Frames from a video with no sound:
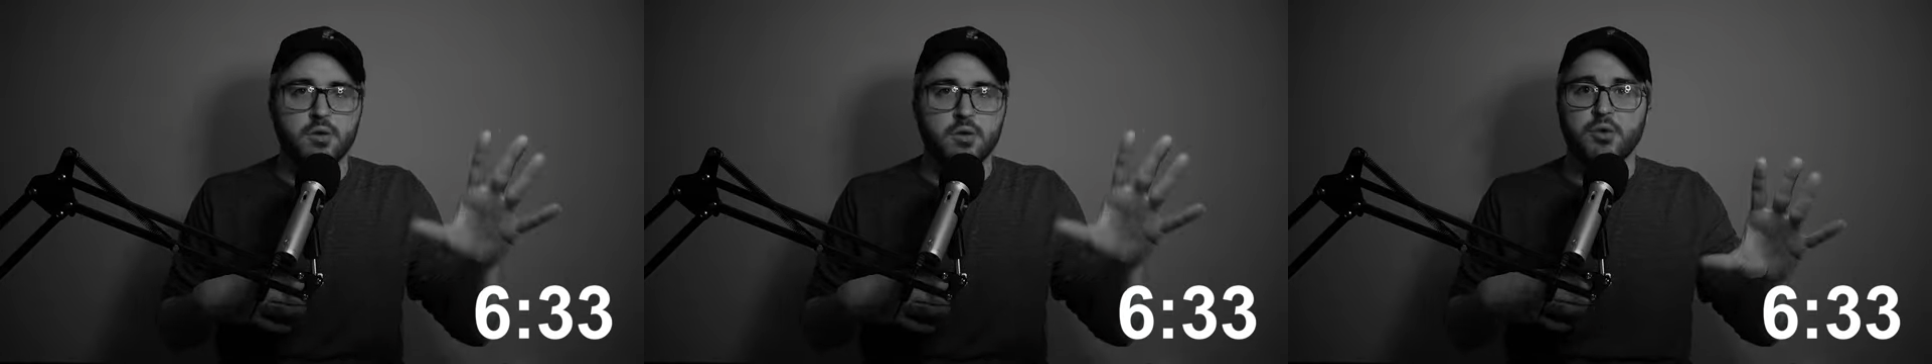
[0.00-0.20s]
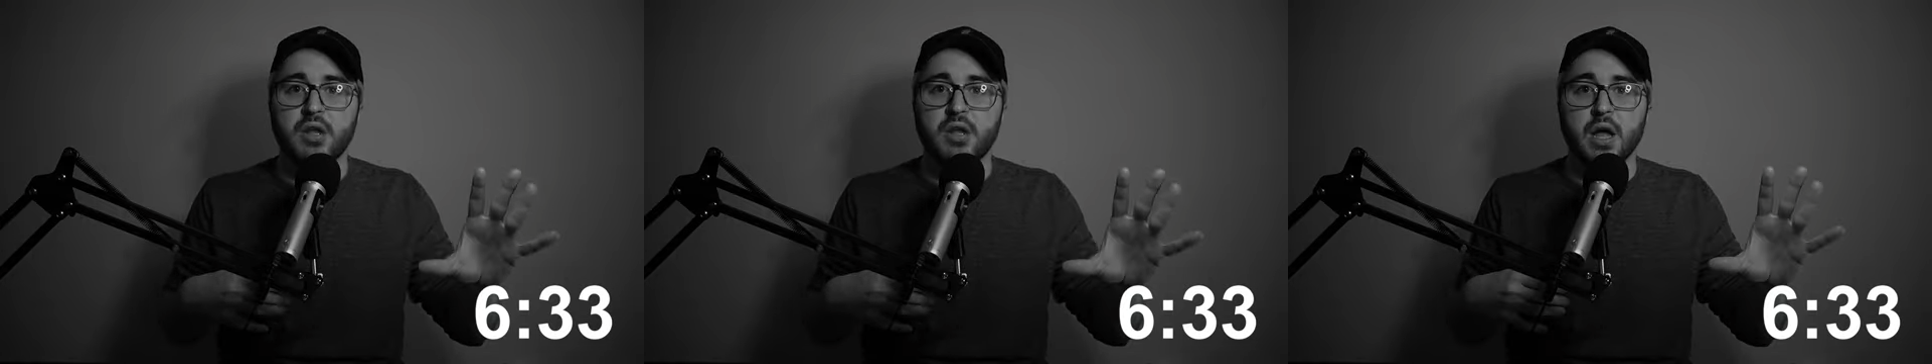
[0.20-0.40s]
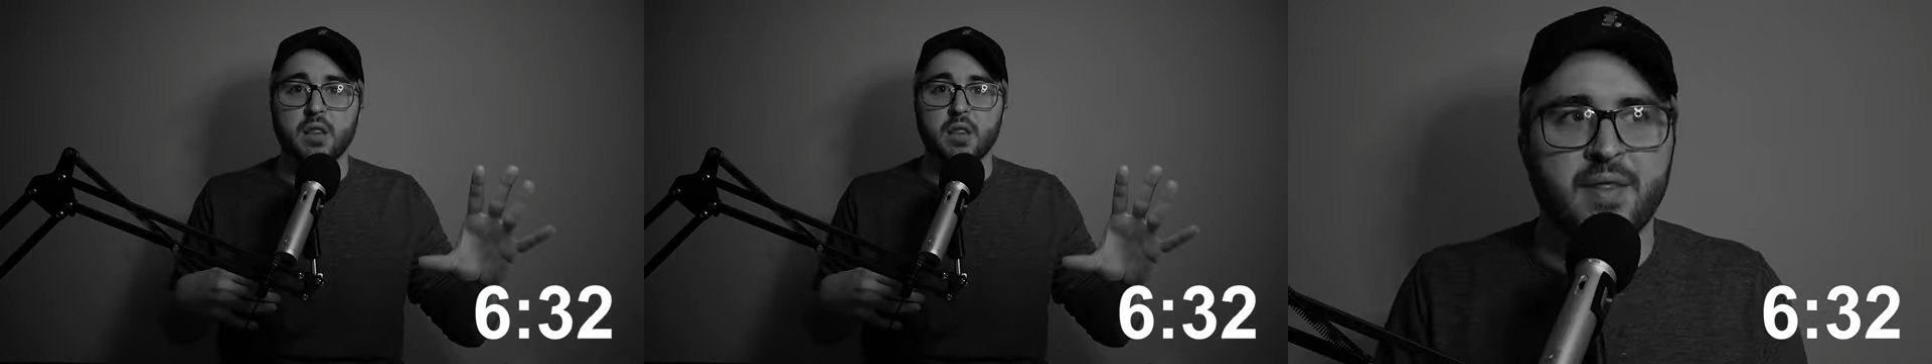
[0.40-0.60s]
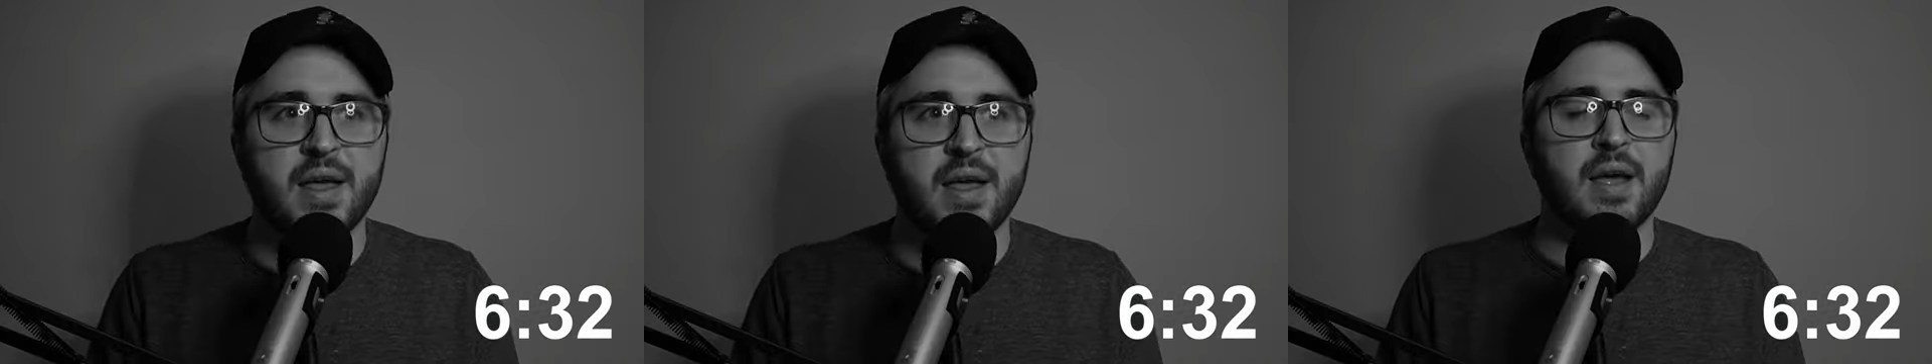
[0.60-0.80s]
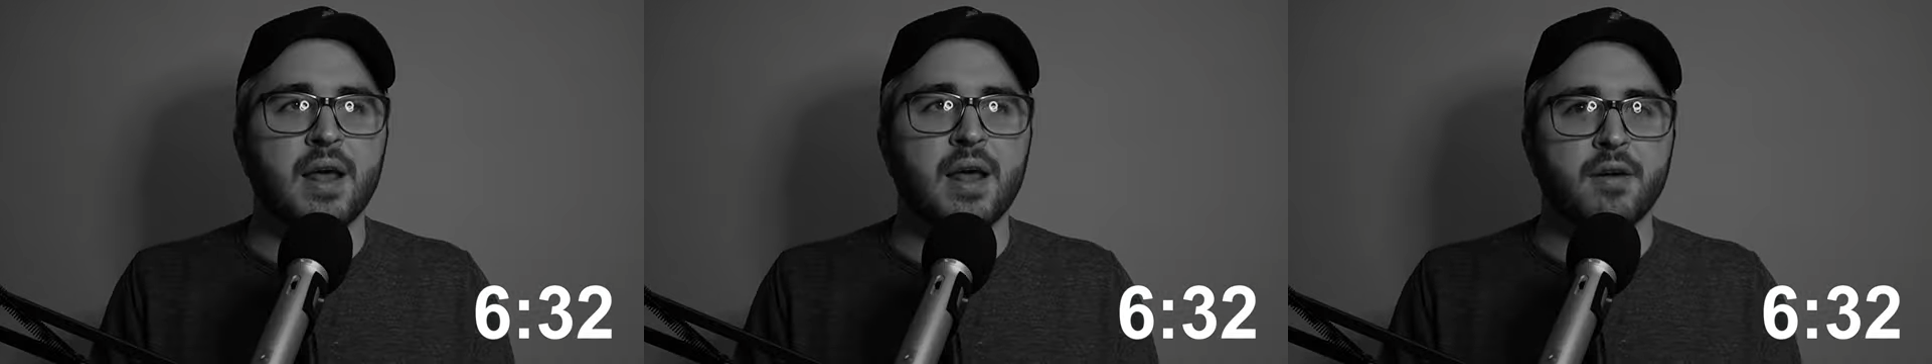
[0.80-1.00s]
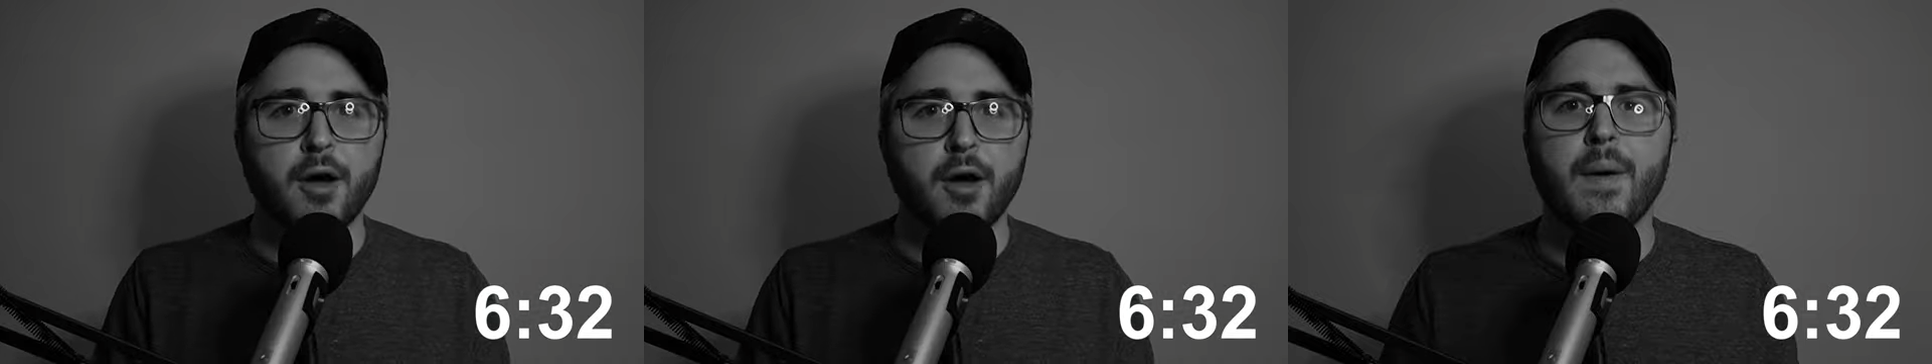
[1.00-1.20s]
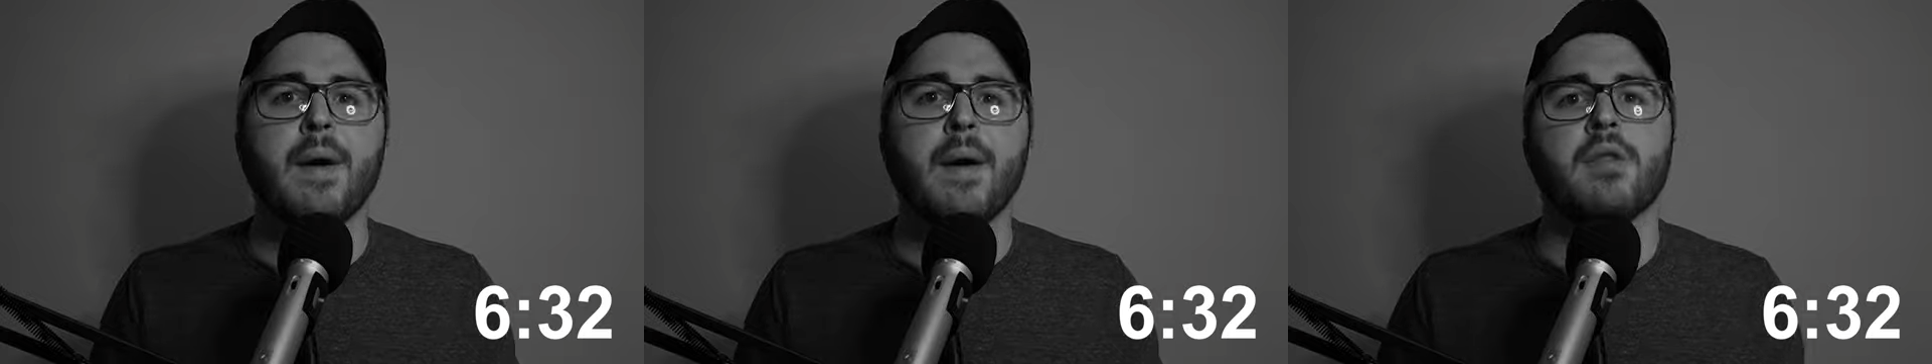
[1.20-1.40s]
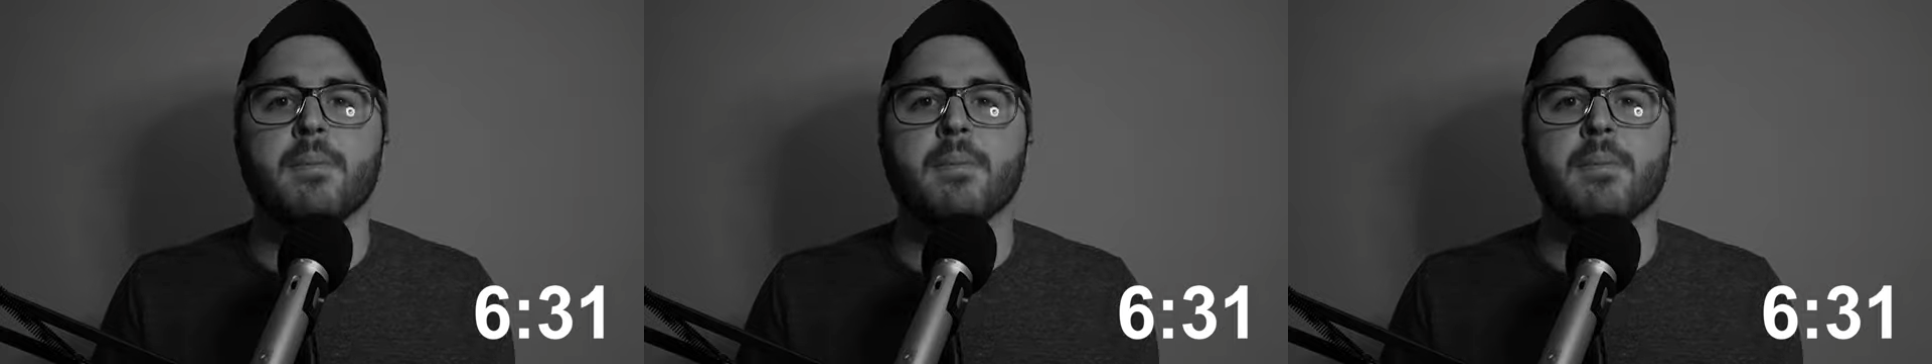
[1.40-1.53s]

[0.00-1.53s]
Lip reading: we're done. And, like, kind of go out with a